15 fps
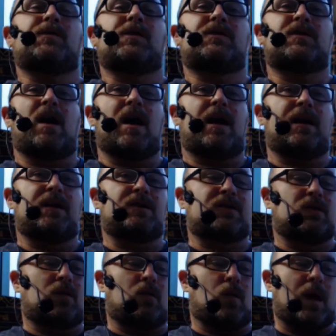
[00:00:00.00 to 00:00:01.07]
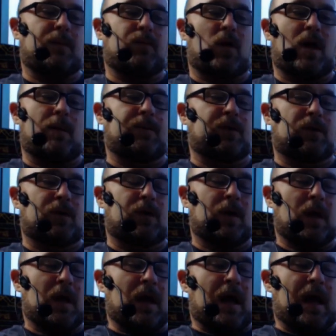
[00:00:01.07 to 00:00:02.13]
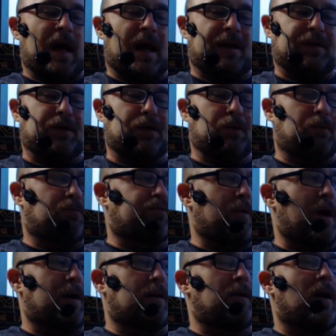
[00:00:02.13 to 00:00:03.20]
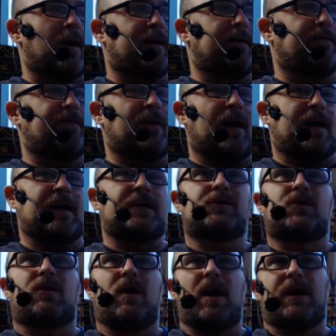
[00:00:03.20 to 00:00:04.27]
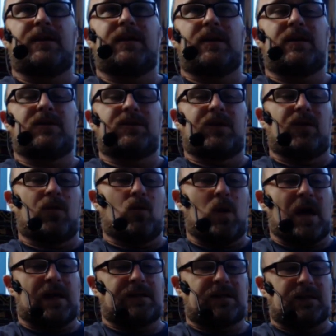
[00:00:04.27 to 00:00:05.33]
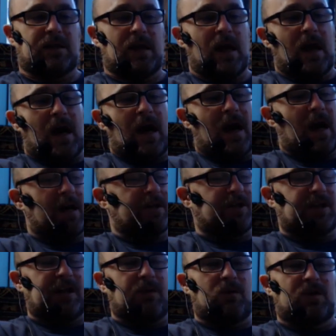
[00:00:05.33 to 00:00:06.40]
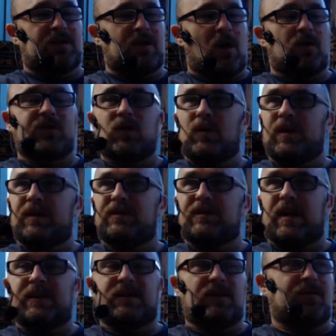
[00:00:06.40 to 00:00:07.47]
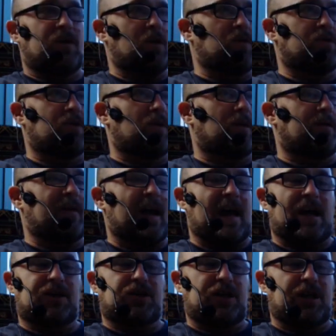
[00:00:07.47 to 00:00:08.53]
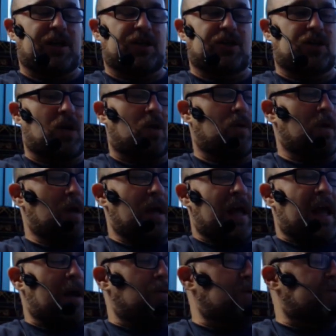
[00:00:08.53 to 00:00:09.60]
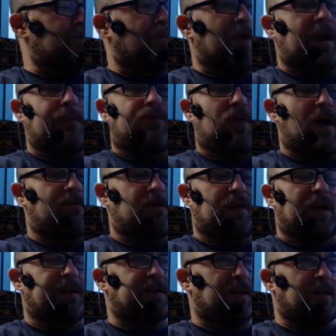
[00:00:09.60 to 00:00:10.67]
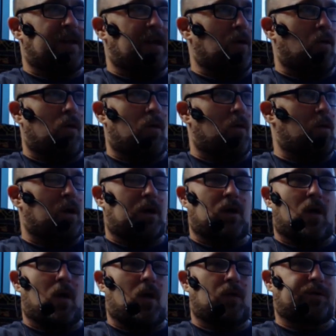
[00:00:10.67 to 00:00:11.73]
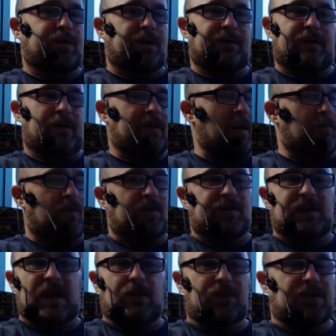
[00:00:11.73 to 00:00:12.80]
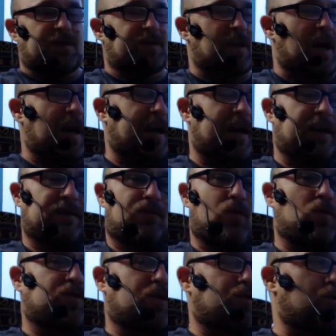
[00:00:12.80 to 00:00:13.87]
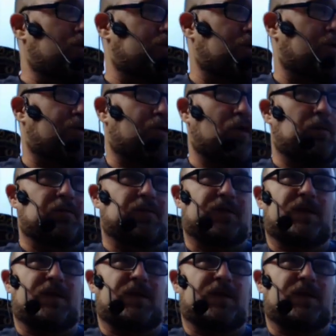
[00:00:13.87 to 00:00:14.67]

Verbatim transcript: Society is still quite popular and who brought a lot of uh, Eastern ideas to the West. Uh, she was also an extensive user of hashish. So it was pretty prevalent in the whole occult and a number of secret societies, Rosicrucian groups.